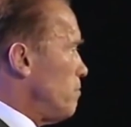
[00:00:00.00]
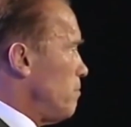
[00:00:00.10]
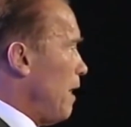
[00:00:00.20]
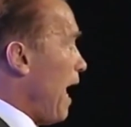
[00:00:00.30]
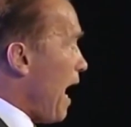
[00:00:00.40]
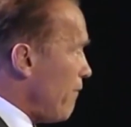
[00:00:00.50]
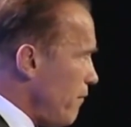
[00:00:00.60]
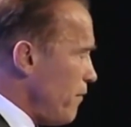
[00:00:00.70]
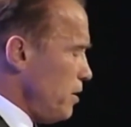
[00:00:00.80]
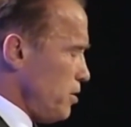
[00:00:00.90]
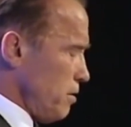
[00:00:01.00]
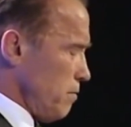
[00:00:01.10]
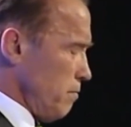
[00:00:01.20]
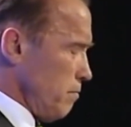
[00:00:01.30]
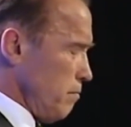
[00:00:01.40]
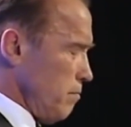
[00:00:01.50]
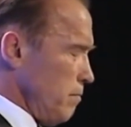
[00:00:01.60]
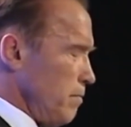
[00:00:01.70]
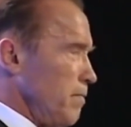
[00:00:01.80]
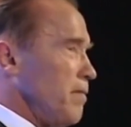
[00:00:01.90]
Have a vision,
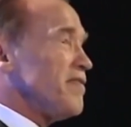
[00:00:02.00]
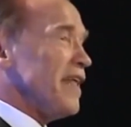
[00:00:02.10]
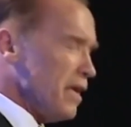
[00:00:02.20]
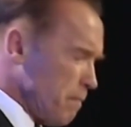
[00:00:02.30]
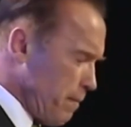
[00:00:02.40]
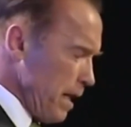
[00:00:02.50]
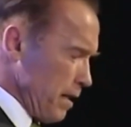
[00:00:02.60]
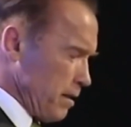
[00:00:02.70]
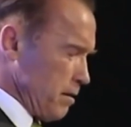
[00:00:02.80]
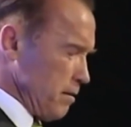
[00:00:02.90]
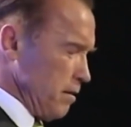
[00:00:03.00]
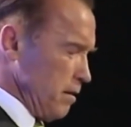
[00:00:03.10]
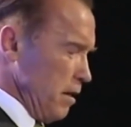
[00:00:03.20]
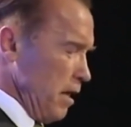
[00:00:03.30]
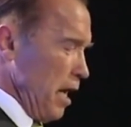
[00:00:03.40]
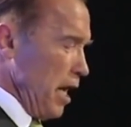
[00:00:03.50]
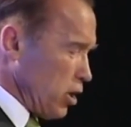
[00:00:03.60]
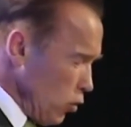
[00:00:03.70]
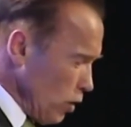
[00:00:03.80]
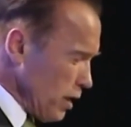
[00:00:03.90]
think big,
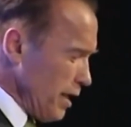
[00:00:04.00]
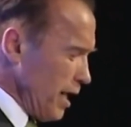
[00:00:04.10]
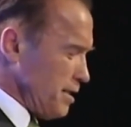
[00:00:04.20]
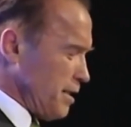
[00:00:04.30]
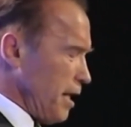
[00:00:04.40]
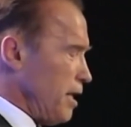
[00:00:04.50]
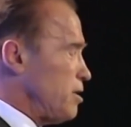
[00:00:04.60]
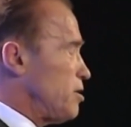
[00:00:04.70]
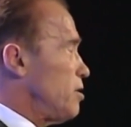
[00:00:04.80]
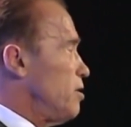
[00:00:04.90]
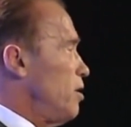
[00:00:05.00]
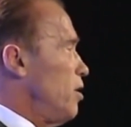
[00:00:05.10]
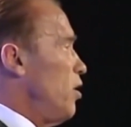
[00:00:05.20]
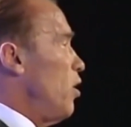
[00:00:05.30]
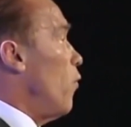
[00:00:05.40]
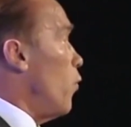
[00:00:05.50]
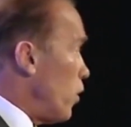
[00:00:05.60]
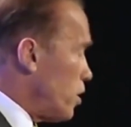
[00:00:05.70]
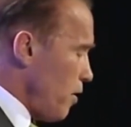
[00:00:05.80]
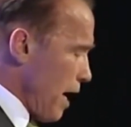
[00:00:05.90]
ignore the naysayers,
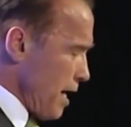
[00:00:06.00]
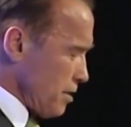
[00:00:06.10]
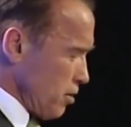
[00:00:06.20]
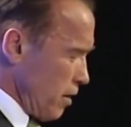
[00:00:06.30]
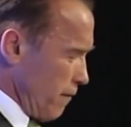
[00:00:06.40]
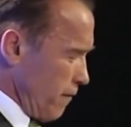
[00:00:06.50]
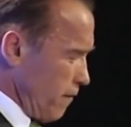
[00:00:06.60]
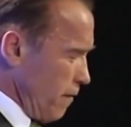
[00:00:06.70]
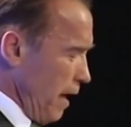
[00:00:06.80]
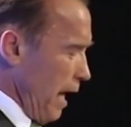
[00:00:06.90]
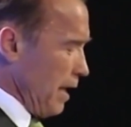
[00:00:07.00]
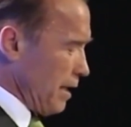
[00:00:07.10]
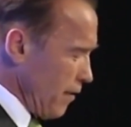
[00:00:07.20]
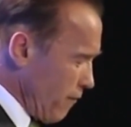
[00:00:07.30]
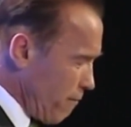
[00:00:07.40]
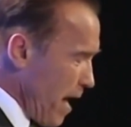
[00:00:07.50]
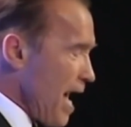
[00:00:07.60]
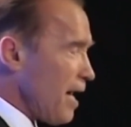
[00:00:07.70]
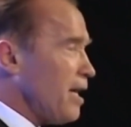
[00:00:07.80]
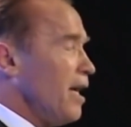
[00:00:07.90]
work your ass off, and give back
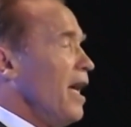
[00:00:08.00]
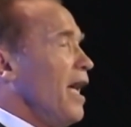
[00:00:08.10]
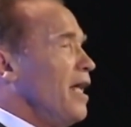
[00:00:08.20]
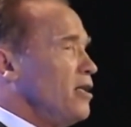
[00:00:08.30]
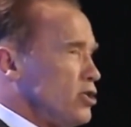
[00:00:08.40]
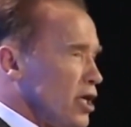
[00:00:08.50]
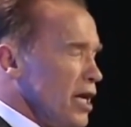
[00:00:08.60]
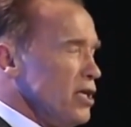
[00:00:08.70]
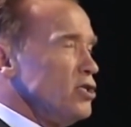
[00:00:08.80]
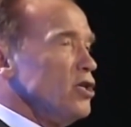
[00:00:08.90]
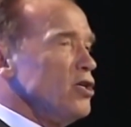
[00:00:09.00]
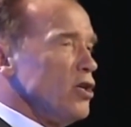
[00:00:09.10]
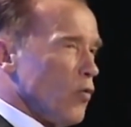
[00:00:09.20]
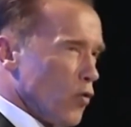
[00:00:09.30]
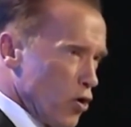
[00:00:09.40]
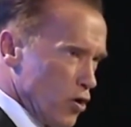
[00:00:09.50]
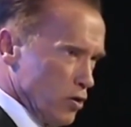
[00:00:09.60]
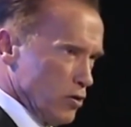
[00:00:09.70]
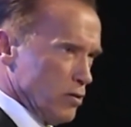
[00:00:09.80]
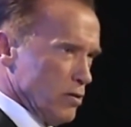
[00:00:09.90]
and change the world.
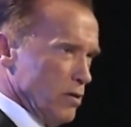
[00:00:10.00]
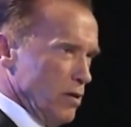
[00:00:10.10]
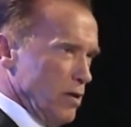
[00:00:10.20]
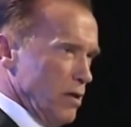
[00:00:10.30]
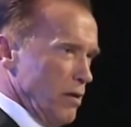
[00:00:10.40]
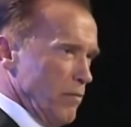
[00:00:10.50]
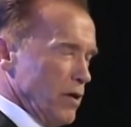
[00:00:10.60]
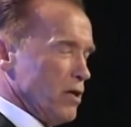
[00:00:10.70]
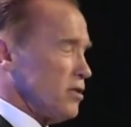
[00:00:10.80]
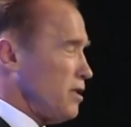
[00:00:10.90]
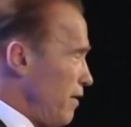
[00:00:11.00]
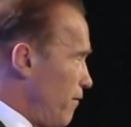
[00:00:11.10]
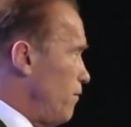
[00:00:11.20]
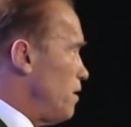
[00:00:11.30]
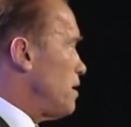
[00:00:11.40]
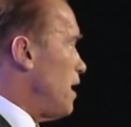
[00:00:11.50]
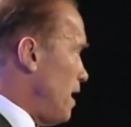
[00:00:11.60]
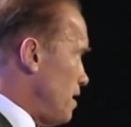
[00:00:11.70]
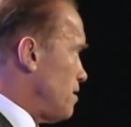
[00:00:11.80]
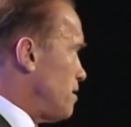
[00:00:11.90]
Because if not
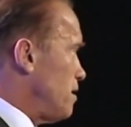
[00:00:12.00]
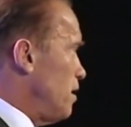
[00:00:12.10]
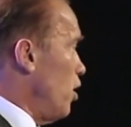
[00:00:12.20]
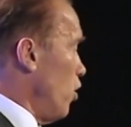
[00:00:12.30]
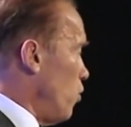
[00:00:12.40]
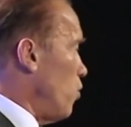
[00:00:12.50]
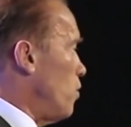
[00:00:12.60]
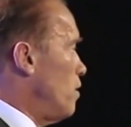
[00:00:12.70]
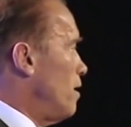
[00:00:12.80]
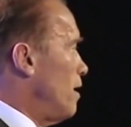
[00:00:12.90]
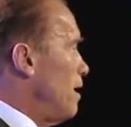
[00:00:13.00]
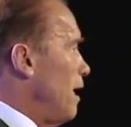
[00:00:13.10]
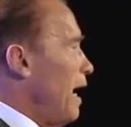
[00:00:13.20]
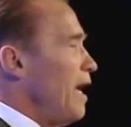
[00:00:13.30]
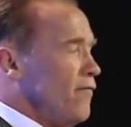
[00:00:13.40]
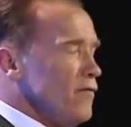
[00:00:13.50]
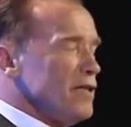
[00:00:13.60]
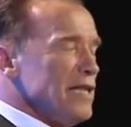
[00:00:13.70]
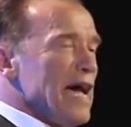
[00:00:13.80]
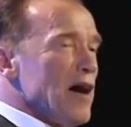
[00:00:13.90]
us, who? If not
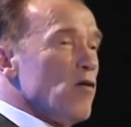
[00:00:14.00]
now,